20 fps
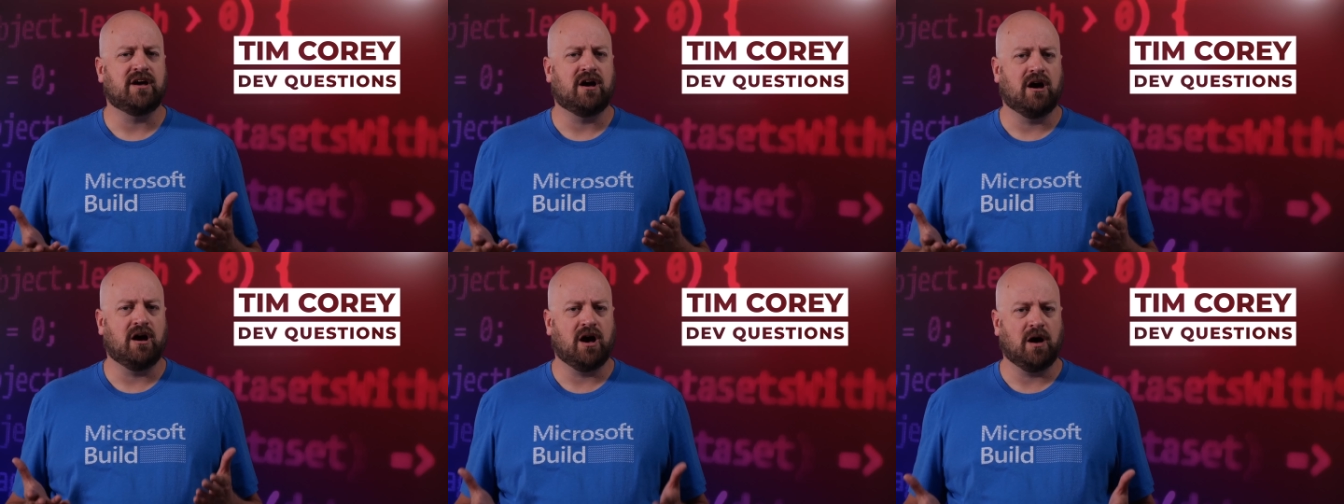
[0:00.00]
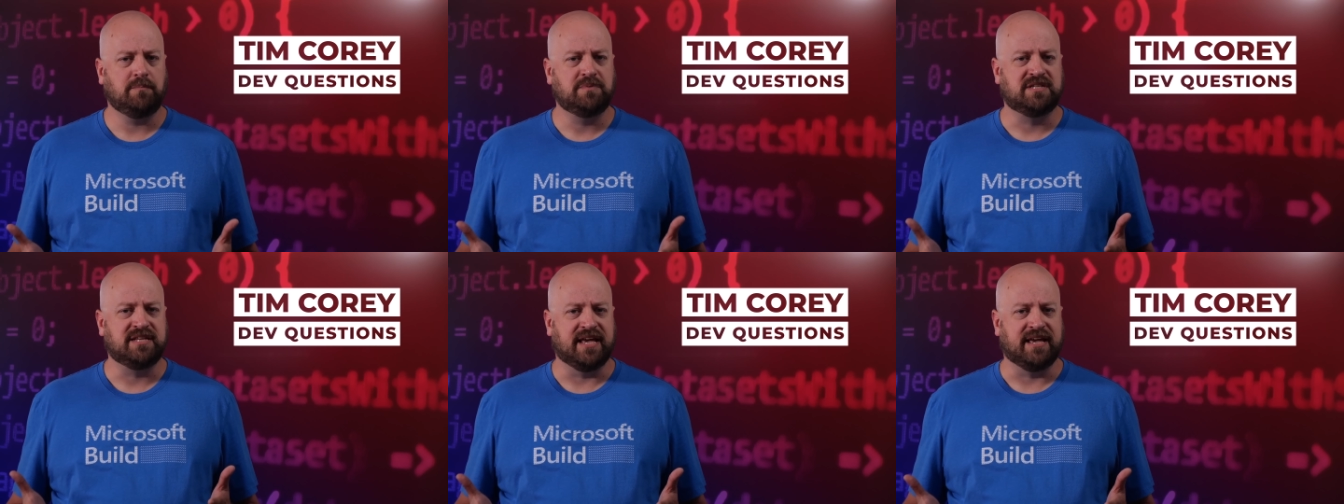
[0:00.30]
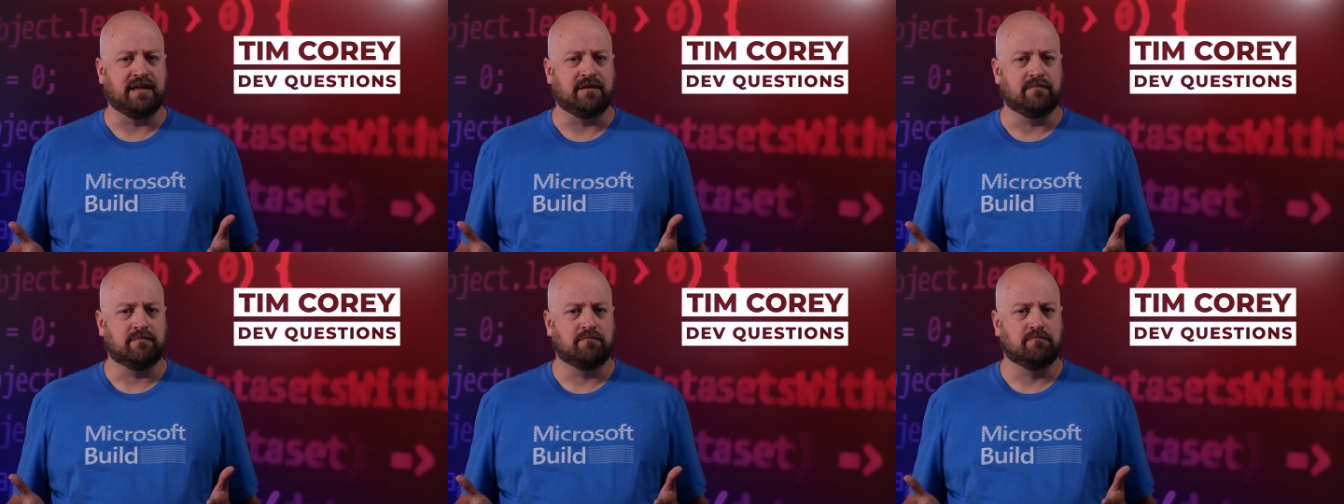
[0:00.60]
should I
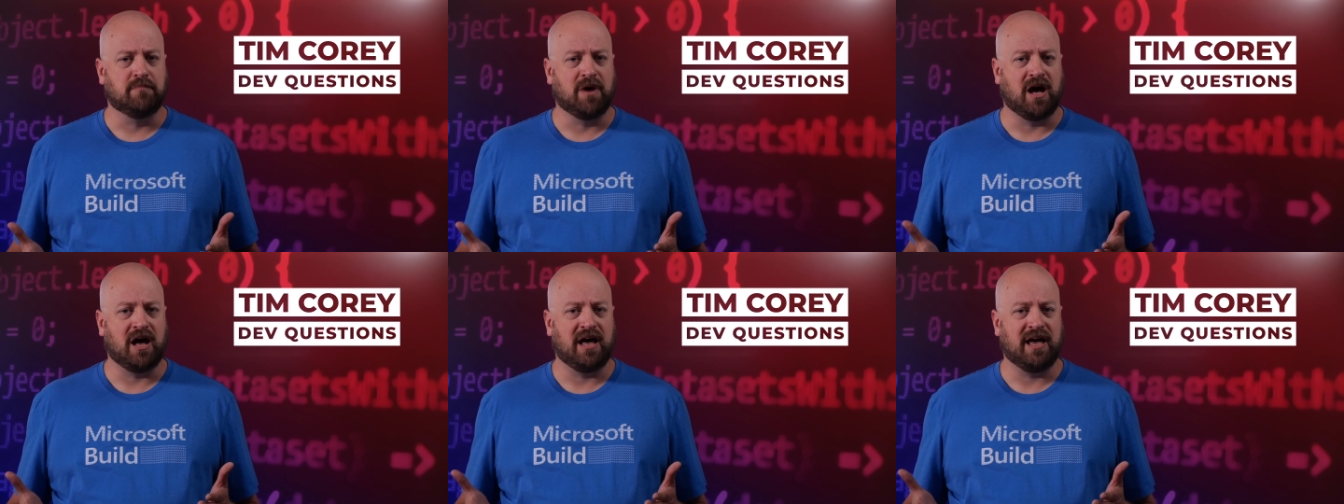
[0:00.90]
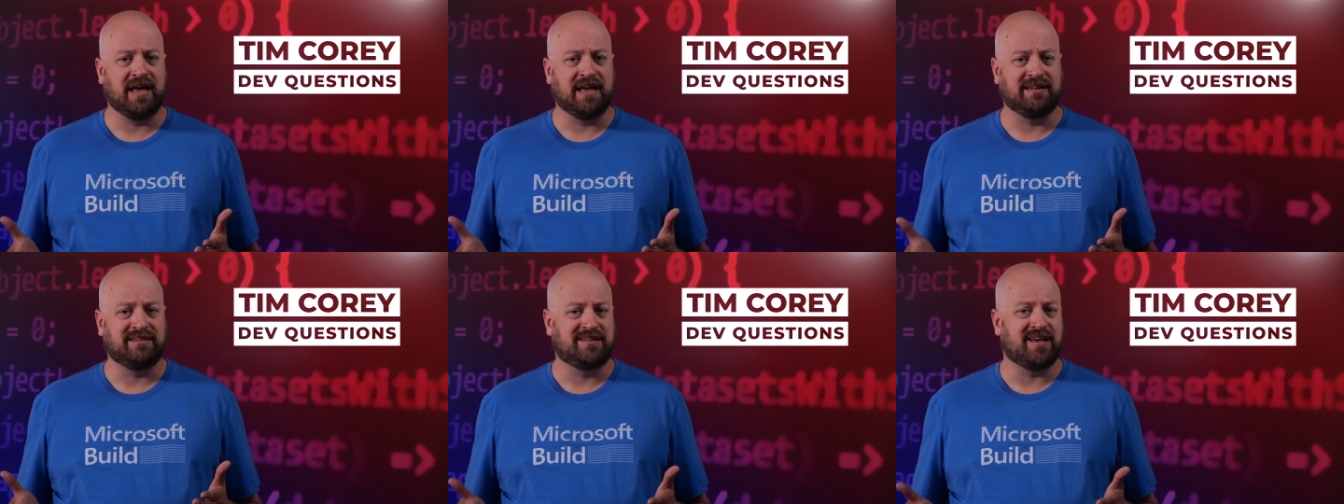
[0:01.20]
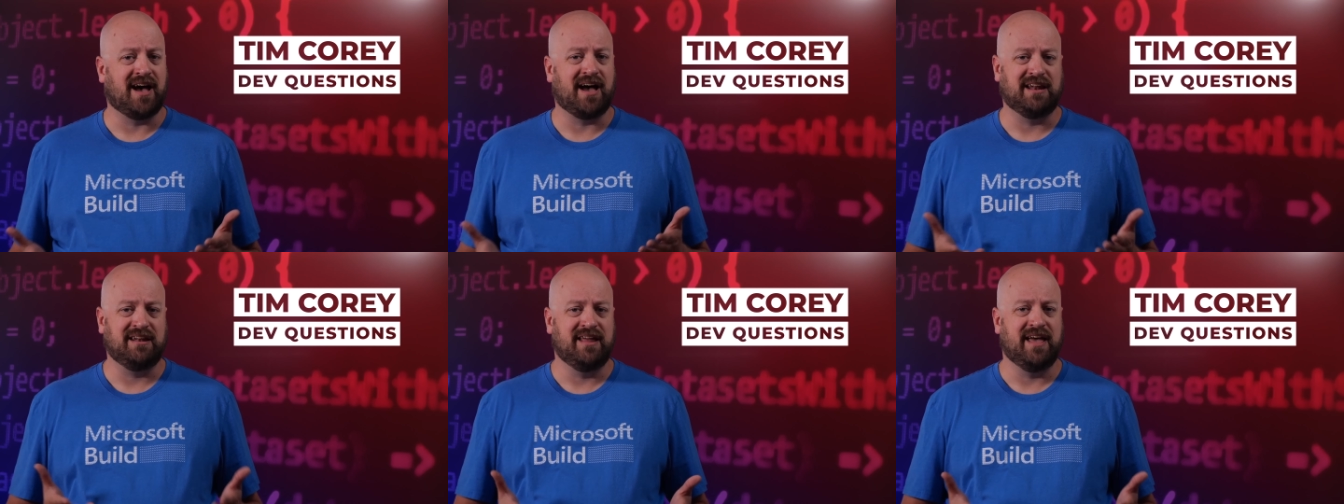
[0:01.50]
update
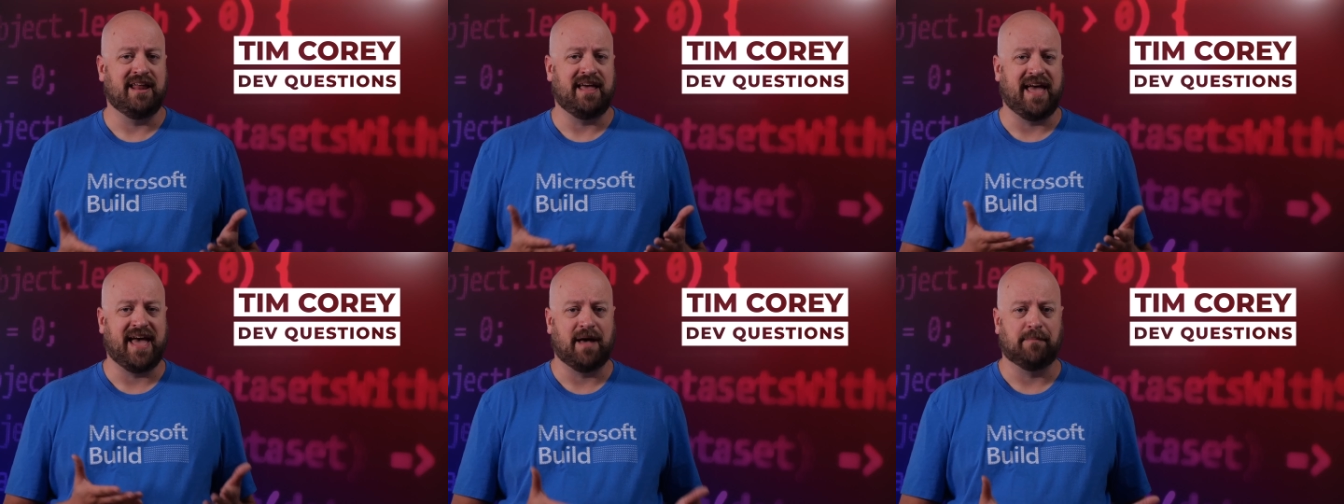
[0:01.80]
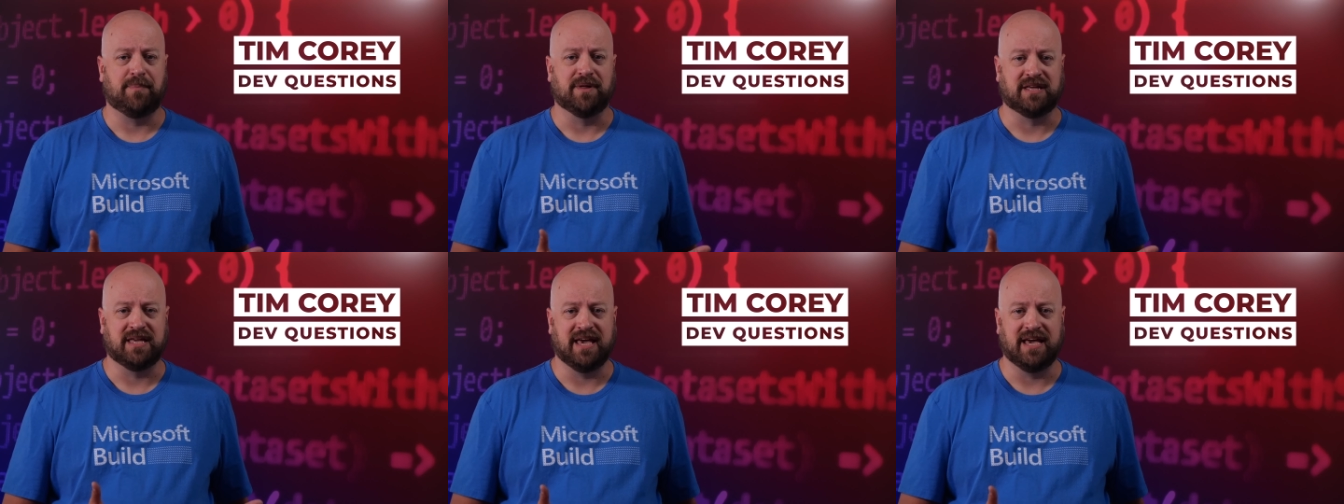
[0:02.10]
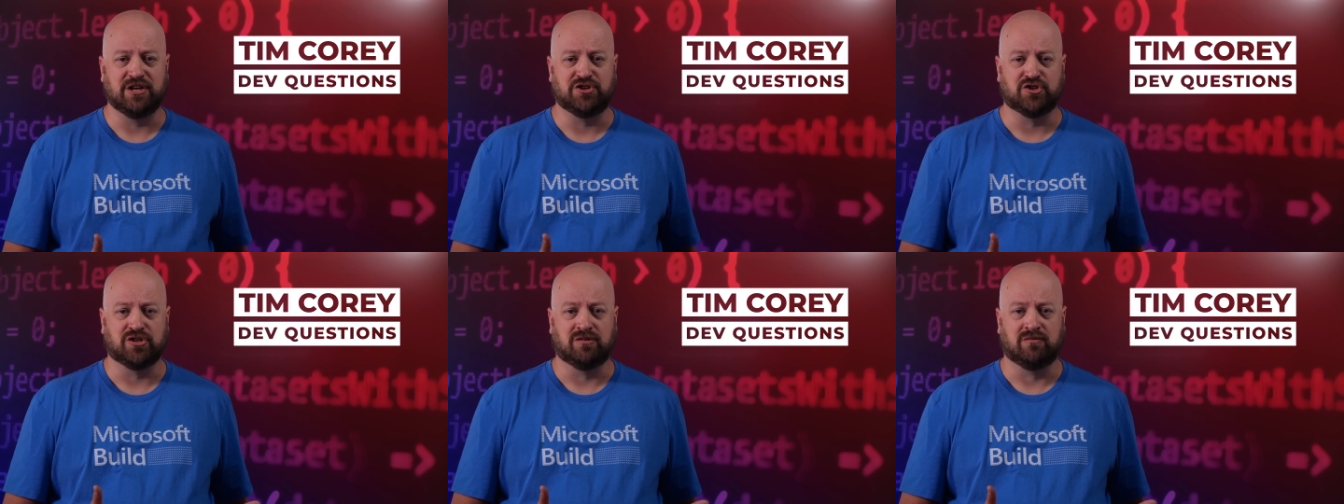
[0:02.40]
my .NET
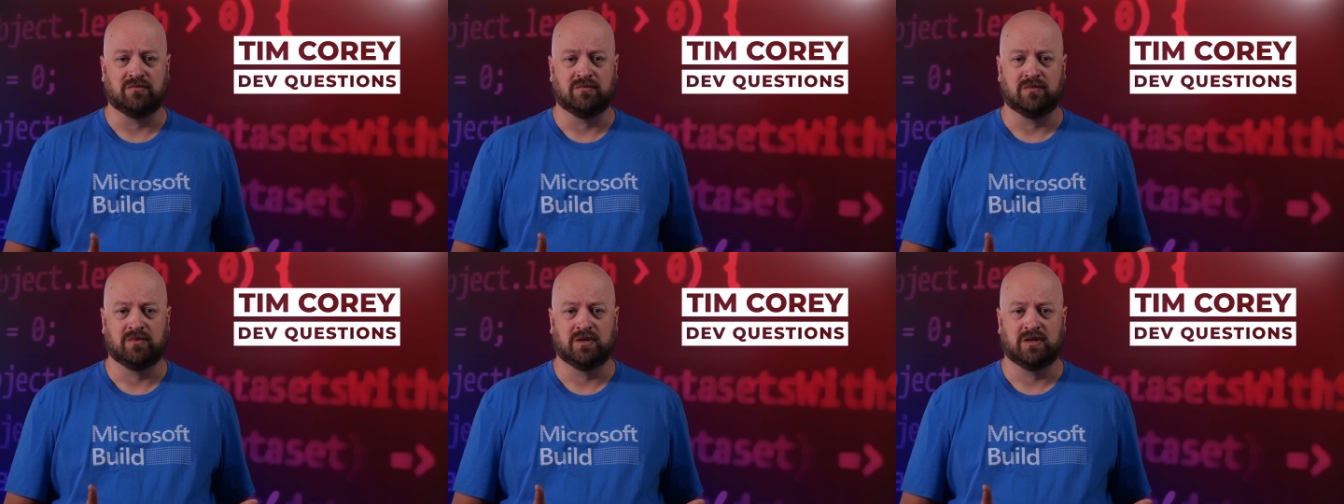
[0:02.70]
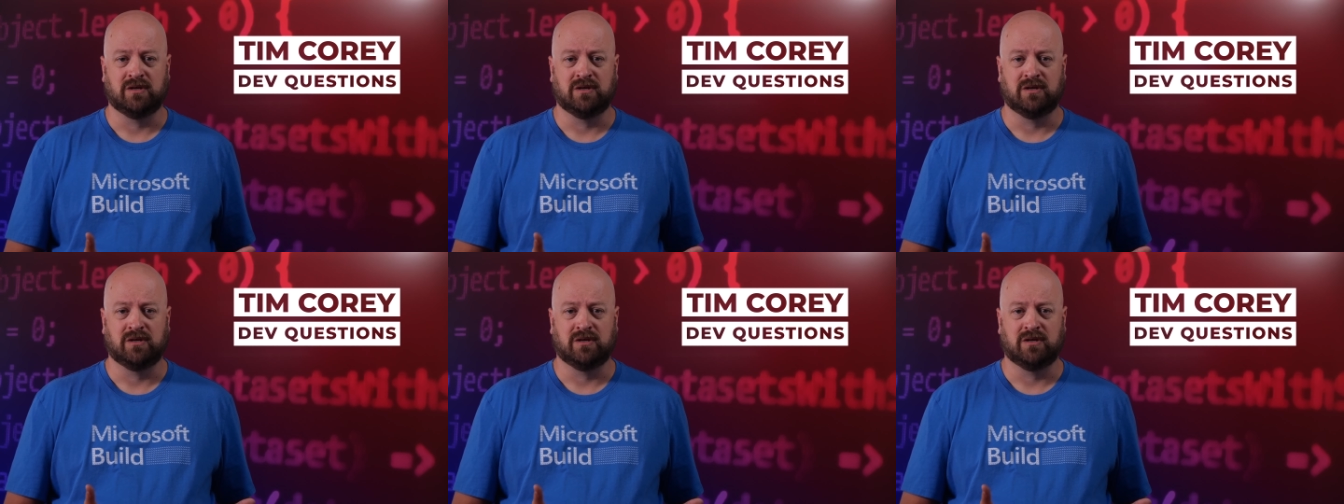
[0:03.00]
application?